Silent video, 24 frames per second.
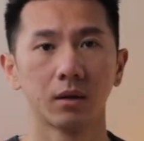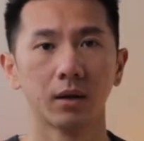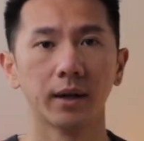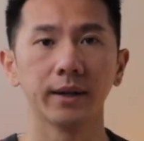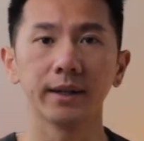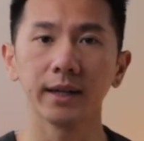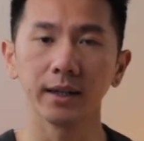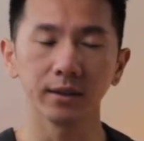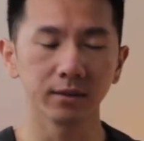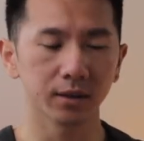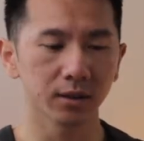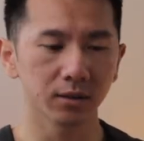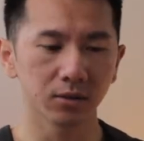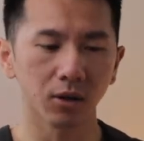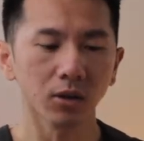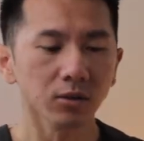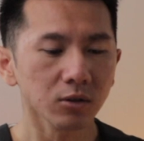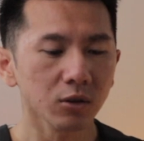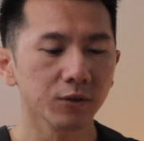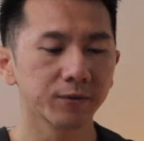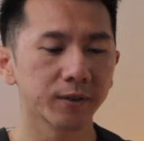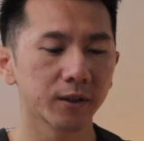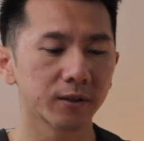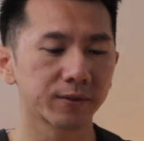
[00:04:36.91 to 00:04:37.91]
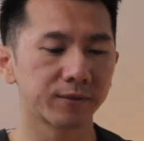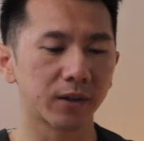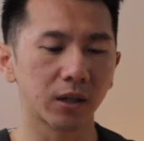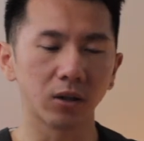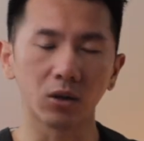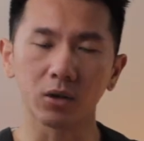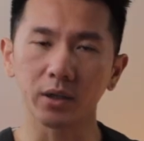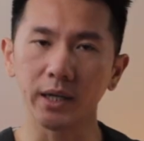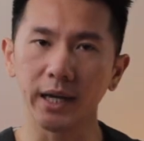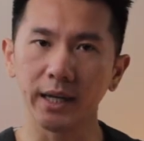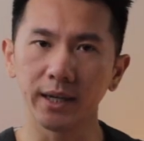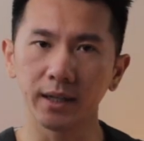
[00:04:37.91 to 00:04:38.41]
Again, this also feels very
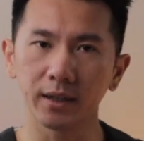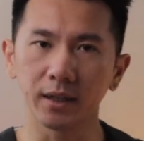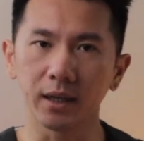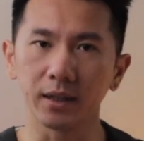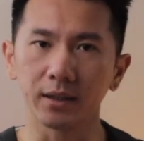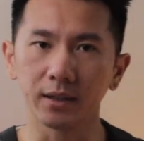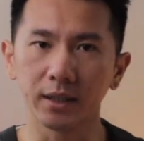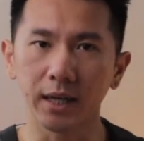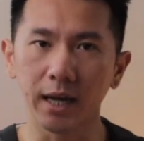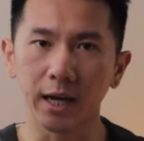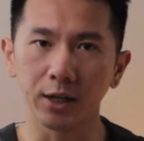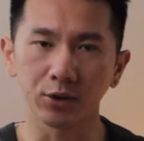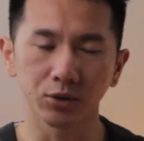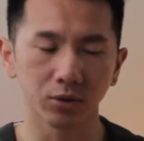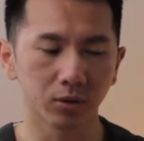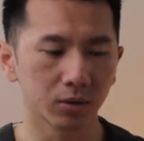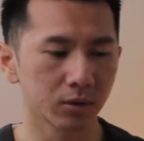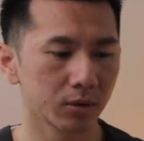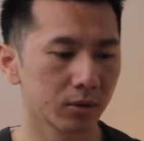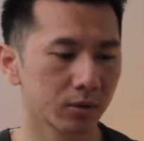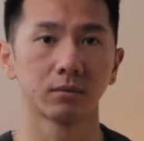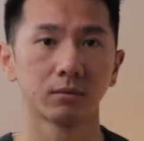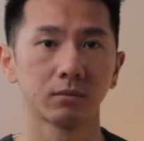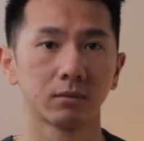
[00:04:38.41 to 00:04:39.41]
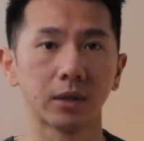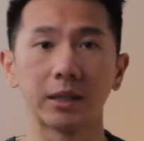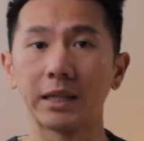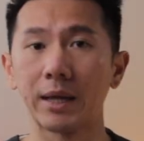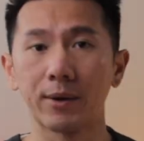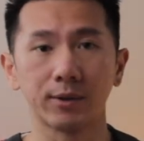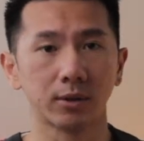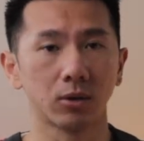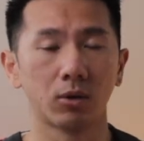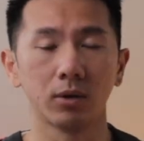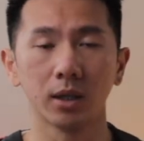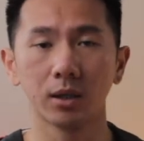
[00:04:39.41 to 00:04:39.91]
organic and casual. And that
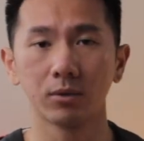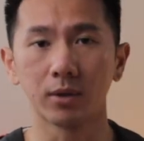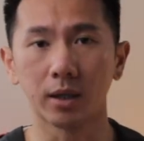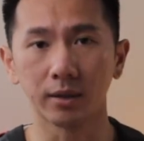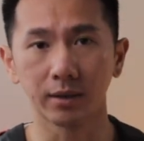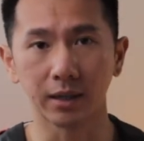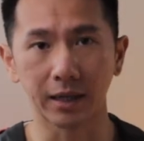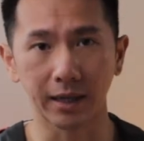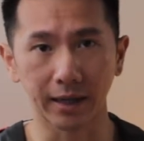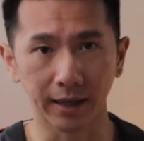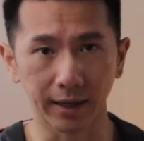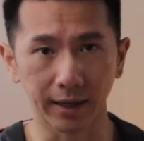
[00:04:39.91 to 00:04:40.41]
was the only round that I